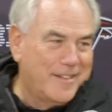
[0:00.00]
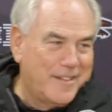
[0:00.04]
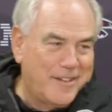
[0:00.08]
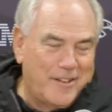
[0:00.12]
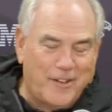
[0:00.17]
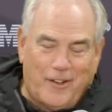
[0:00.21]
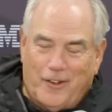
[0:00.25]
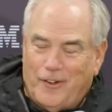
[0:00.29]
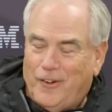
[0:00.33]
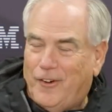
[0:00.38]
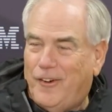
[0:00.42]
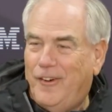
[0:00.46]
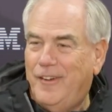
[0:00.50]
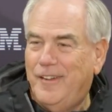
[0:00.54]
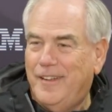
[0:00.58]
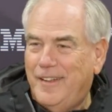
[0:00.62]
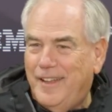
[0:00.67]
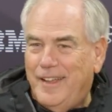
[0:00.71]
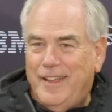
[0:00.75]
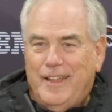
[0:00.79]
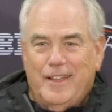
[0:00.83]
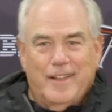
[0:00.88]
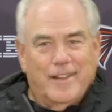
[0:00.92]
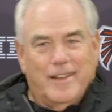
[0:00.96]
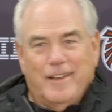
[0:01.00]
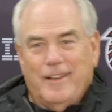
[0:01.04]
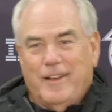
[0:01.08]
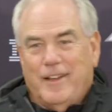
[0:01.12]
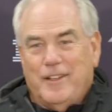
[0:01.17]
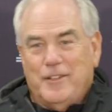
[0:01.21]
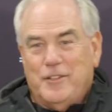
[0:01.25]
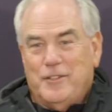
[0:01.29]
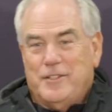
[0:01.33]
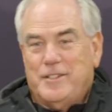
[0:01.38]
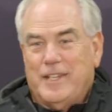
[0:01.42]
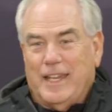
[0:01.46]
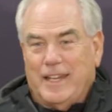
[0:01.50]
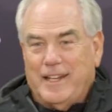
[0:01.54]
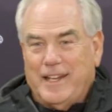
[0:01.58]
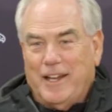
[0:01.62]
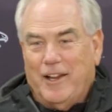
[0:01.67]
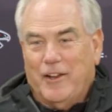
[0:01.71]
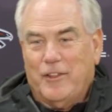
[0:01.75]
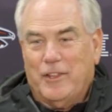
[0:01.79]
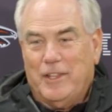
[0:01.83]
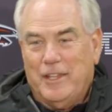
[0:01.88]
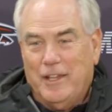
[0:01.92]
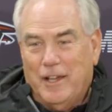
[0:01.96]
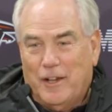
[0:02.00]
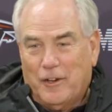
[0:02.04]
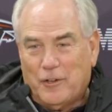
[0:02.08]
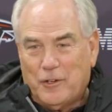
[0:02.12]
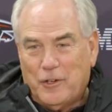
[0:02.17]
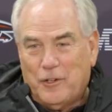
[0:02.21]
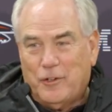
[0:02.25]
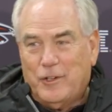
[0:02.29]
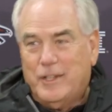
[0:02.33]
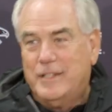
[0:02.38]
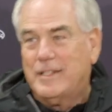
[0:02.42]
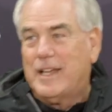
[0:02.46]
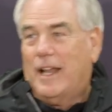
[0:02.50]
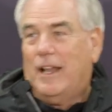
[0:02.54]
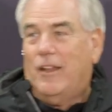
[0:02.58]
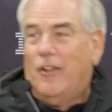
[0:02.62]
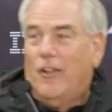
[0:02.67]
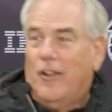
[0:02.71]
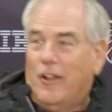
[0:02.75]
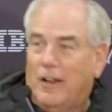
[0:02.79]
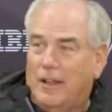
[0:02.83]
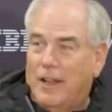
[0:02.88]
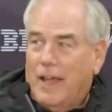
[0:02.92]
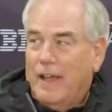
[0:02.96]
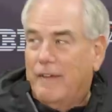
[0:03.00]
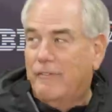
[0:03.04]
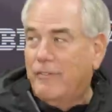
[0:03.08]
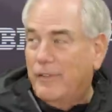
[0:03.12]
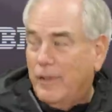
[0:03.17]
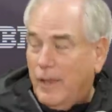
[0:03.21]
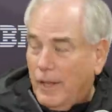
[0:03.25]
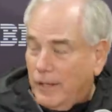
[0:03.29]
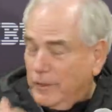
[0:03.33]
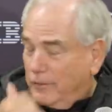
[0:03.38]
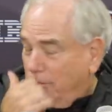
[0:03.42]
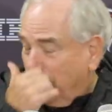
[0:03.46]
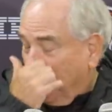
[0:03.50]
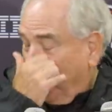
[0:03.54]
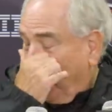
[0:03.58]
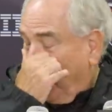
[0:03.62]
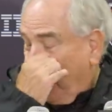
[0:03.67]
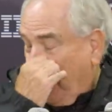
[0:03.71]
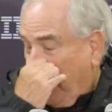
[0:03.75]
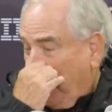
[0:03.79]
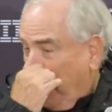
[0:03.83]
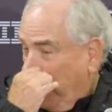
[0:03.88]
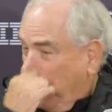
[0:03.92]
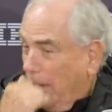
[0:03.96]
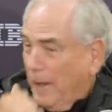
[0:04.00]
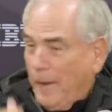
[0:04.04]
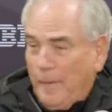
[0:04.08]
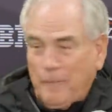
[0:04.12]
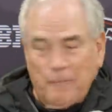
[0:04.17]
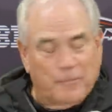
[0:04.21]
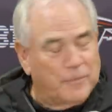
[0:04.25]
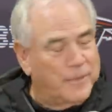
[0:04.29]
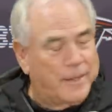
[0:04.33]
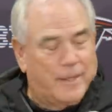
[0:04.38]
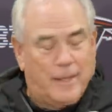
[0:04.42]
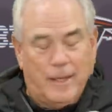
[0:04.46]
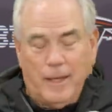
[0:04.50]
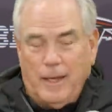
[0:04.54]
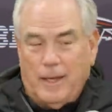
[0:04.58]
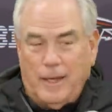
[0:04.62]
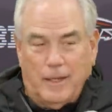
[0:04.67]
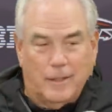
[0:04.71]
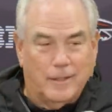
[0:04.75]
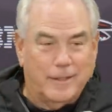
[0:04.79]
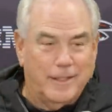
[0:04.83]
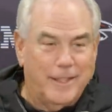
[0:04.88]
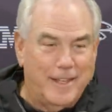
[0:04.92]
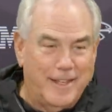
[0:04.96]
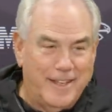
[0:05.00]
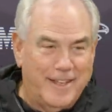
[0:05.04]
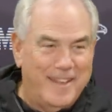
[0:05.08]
Oh, you take care of the young dude. He's got a long life yet, so. Golly.